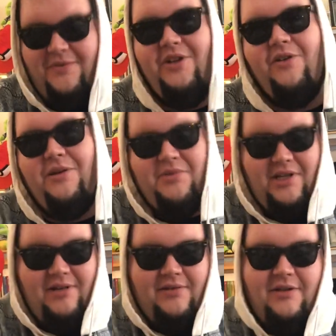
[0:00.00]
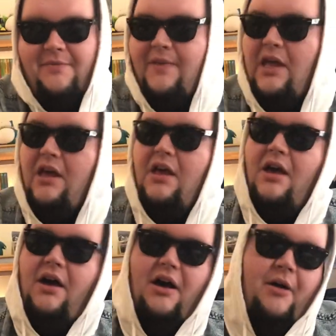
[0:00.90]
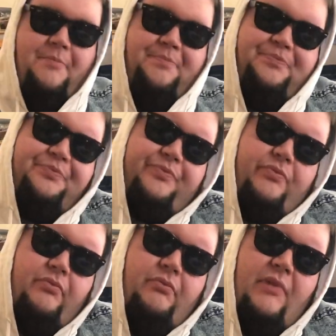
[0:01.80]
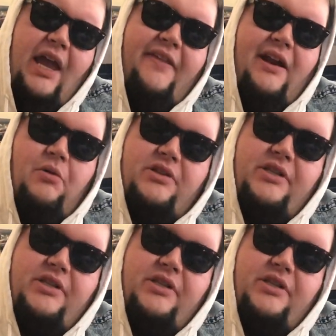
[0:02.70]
know what I'm saying. So, and then I was